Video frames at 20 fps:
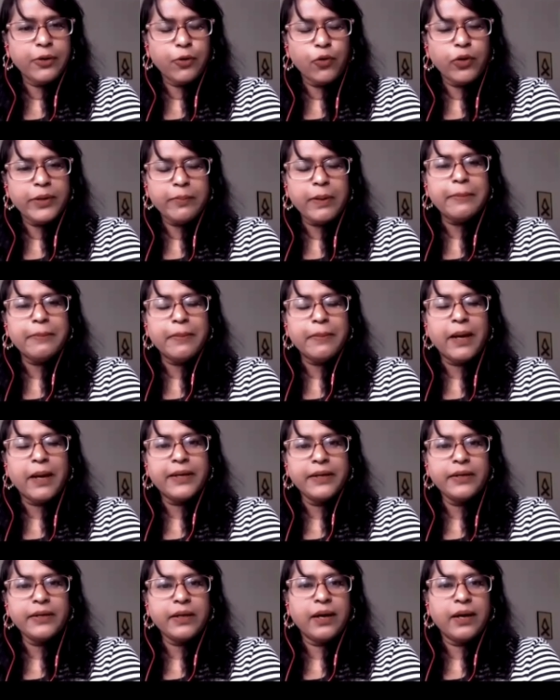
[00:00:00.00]
know, in my
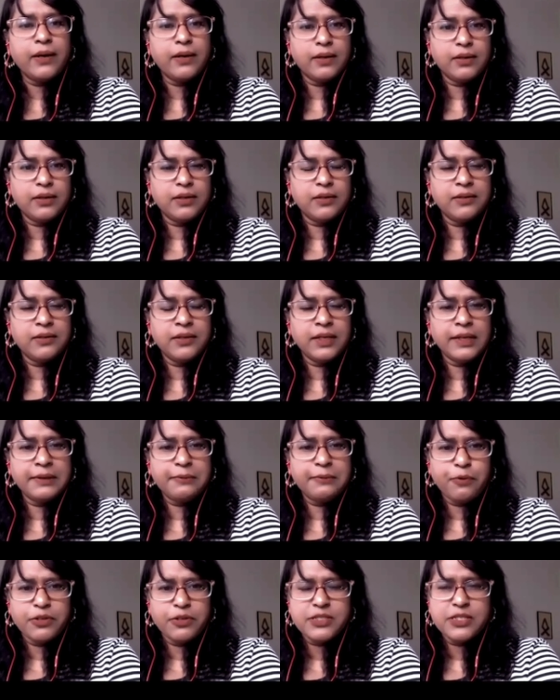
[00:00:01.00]
mind. Uh, it
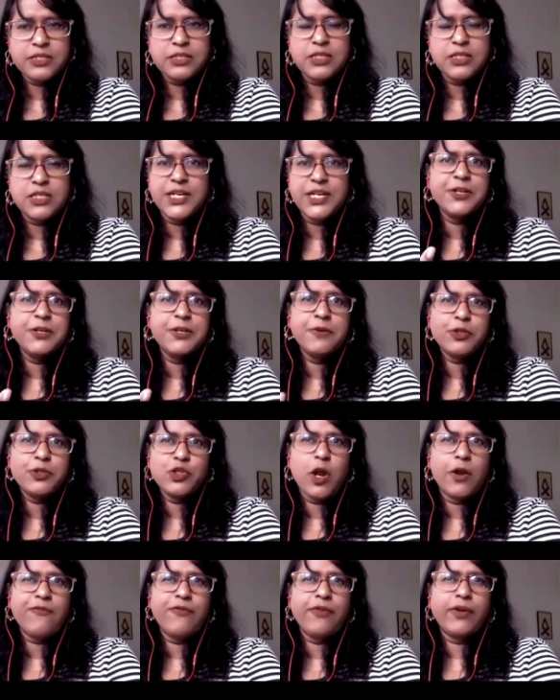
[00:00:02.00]
wasn't, the gender was
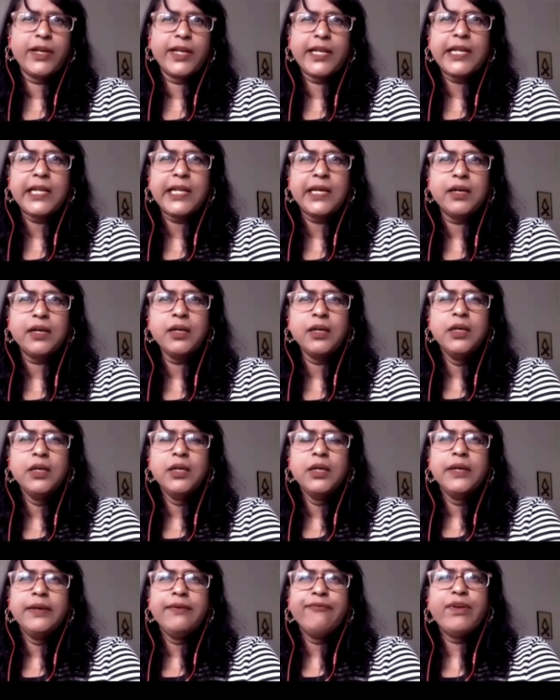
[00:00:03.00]
not very clear.
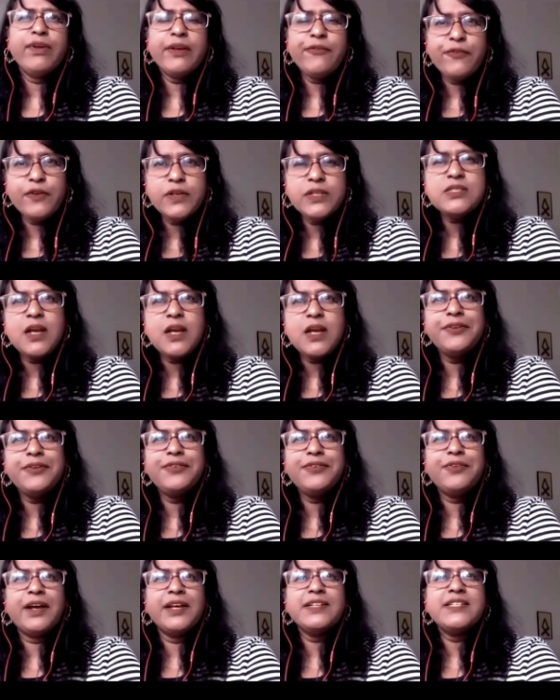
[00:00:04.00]
When I first started
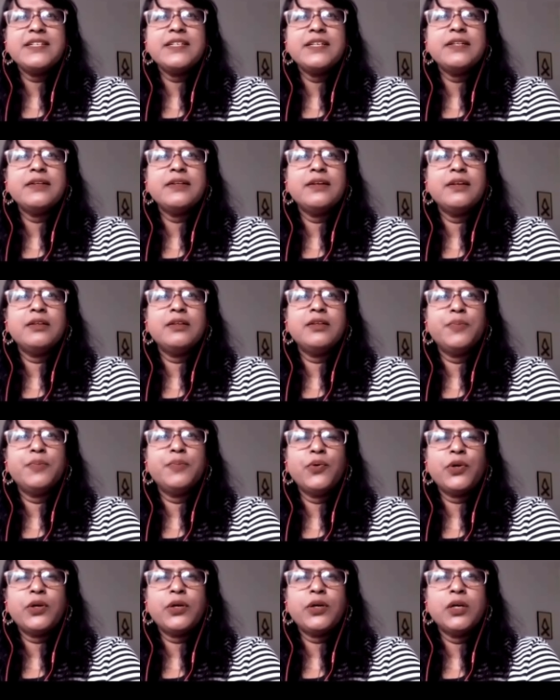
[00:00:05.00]
writing the
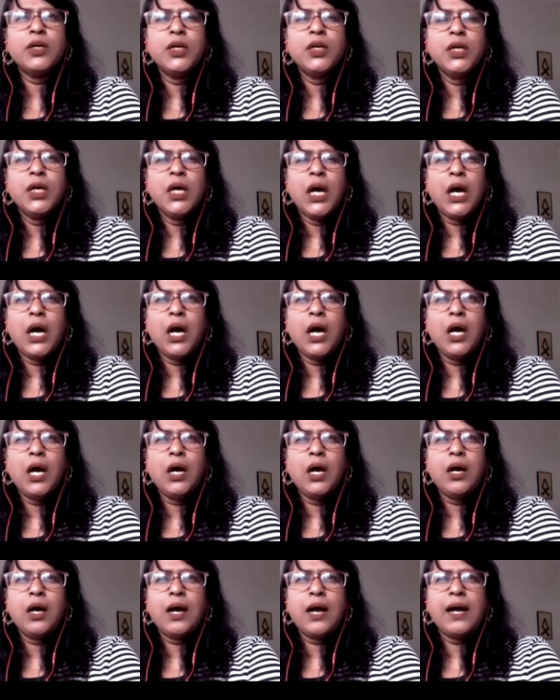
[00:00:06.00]
book,
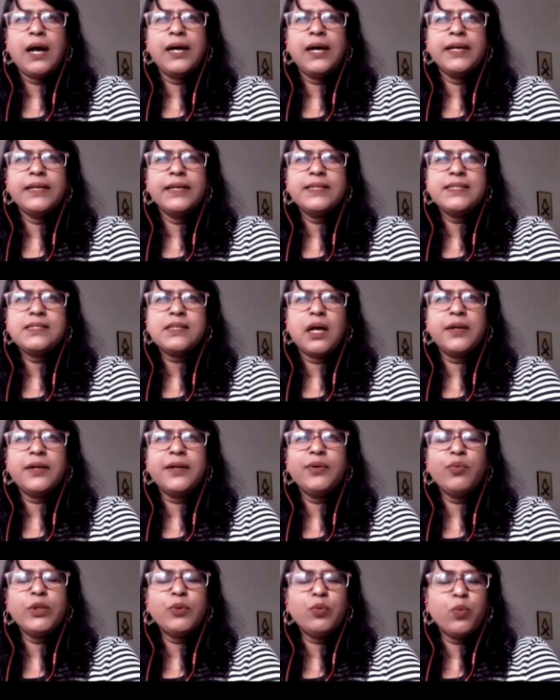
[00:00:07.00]
uh, I
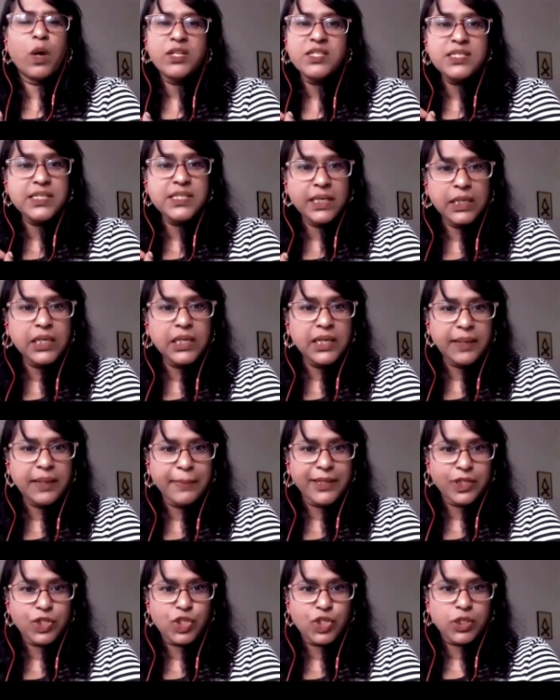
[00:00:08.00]
started with one single
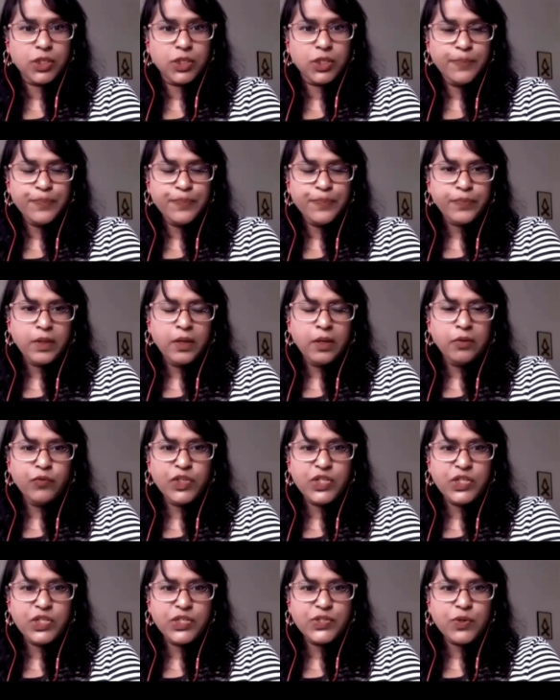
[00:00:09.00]
image,
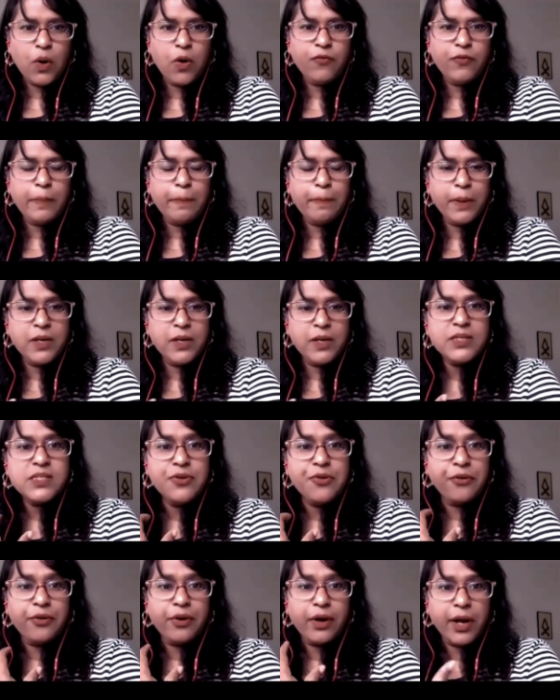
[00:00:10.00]
which is of a
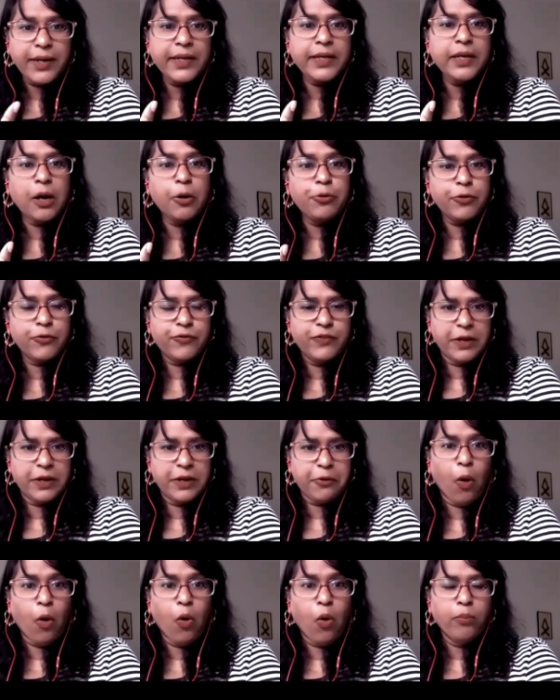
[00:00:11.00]
person running out of their
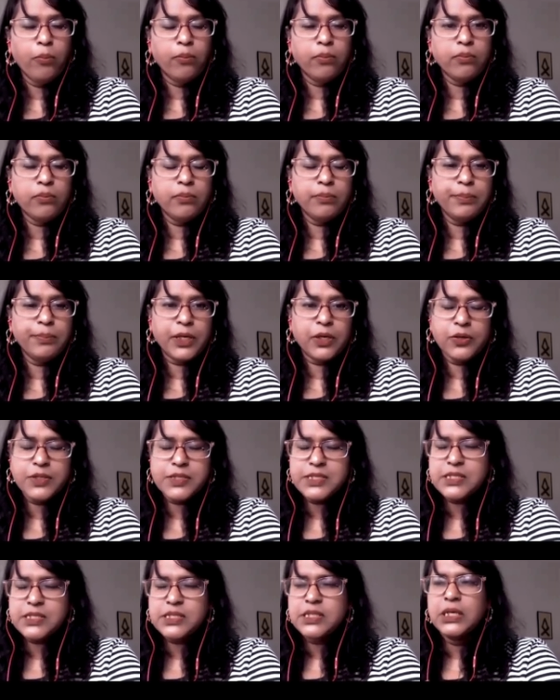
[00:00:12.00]
home
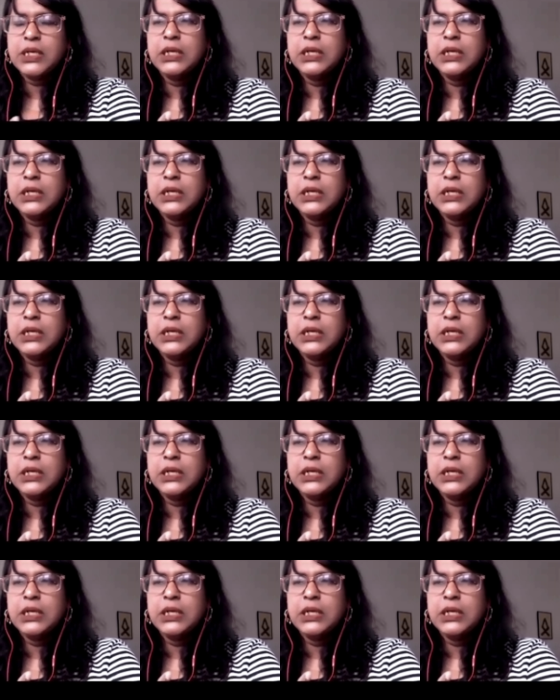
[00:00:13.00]
because